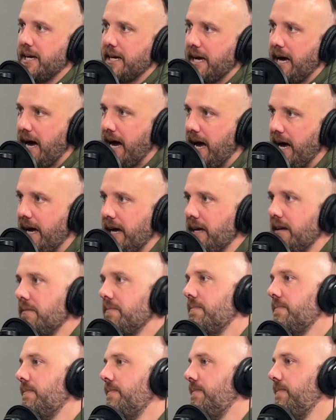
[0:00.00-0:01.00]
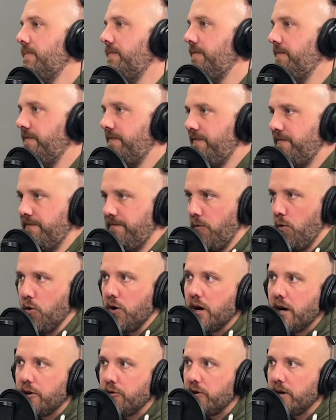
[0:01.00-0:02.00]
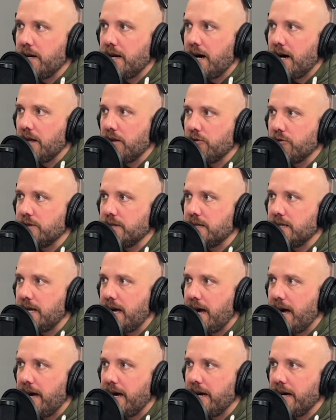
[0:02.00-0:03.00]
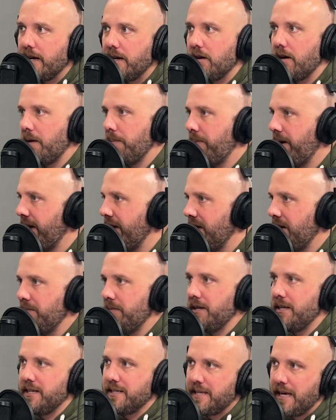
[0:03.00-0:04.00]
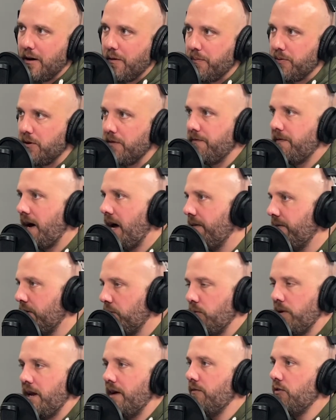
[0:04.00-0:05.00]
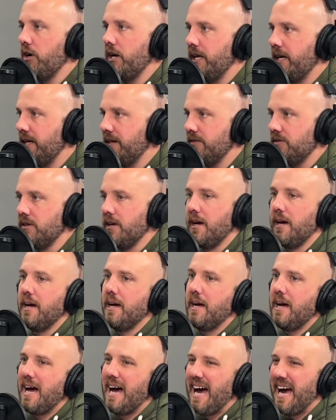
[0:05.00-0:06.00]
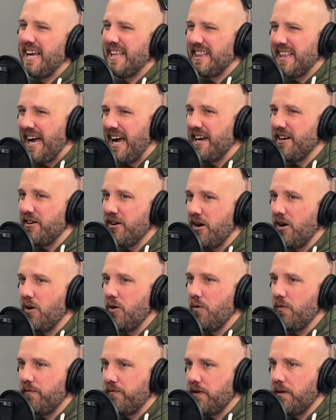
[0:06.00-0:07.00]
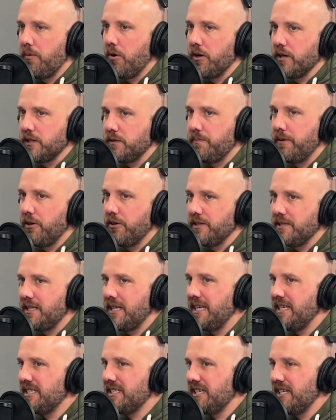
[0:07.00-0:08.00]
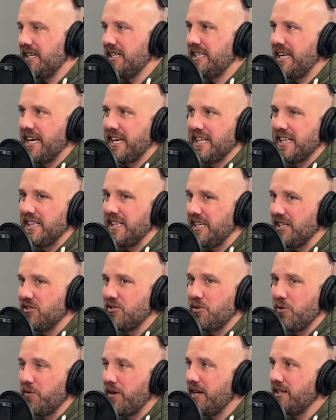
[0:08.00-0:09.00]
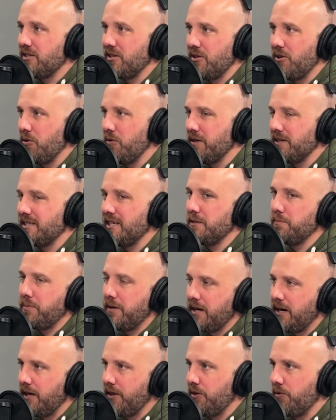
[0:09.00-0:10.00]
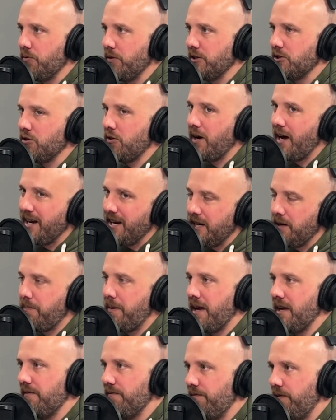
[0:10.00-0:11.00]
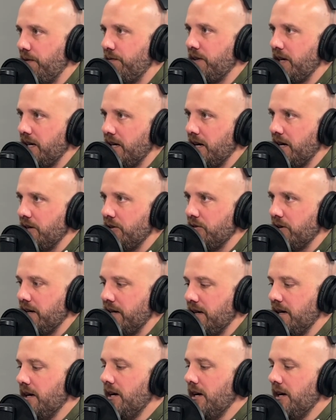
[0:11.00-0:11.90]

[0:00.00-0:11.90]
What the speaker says: guy $400 a day. I pay him and his helper $500, whatever it is. I know from our experience he's going to take at least 2 days to do this. Let's put it at 3. So I need to pay him $1,500.